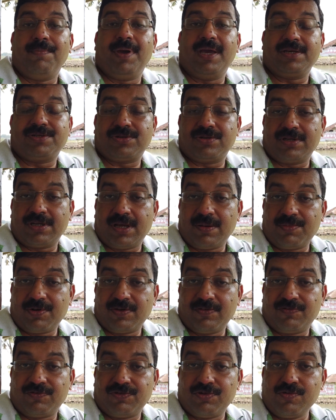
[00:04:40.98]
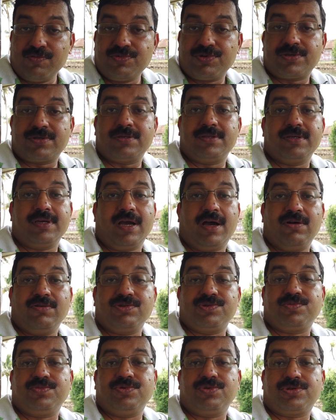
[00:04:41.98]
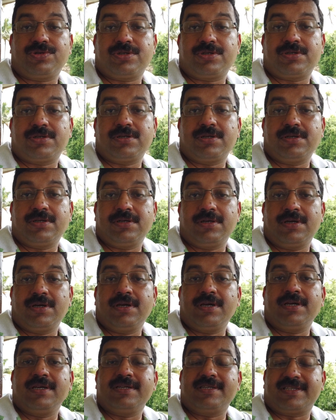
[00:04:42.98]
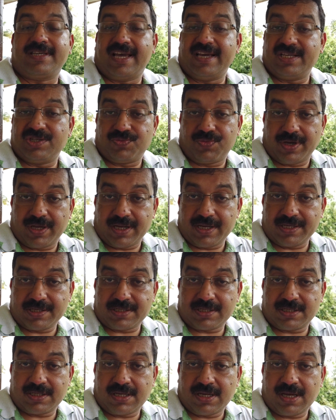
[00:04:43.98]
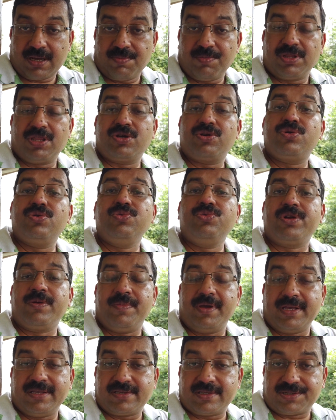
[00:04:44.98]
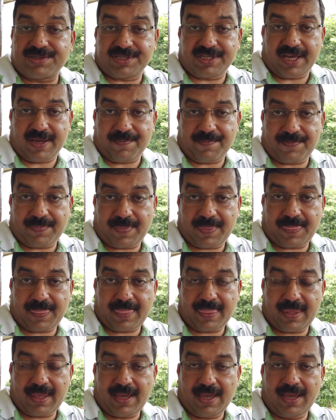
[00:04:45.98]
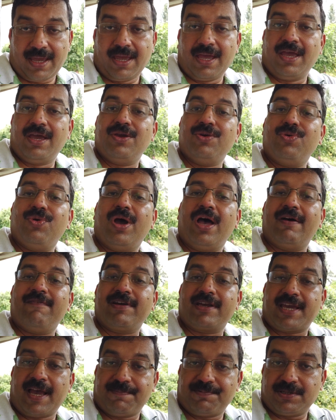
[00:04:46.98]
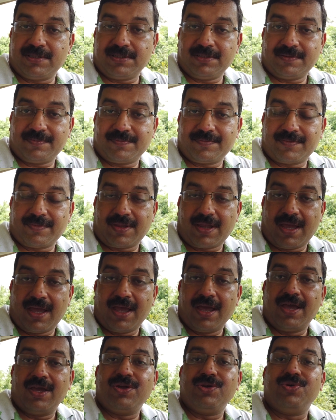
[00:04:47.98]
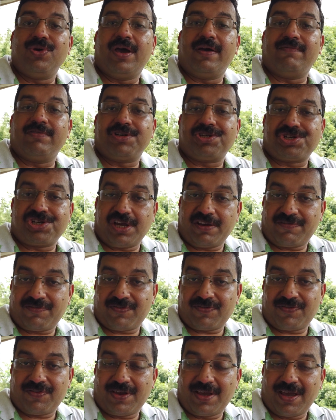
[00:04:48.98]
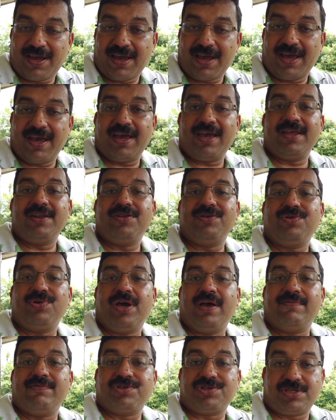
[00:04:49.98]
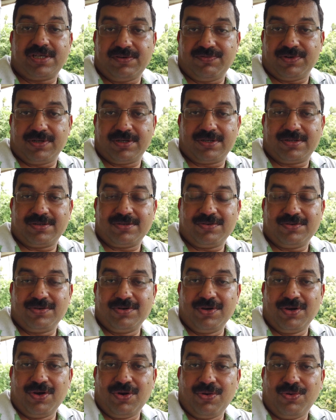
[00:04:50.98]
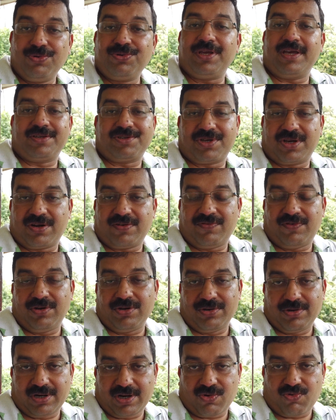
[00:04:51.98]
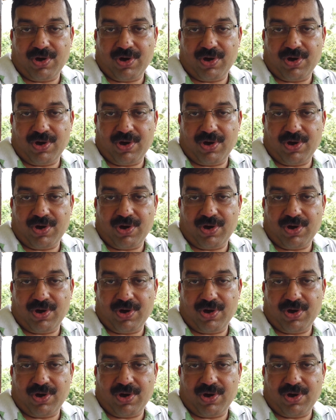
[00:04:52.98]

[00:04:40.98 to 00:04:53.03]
Based on the number of rooms, the houseboat size varies, but the crew remains the same. You have a captain, you have a chef, and you have a steward who takes care of all your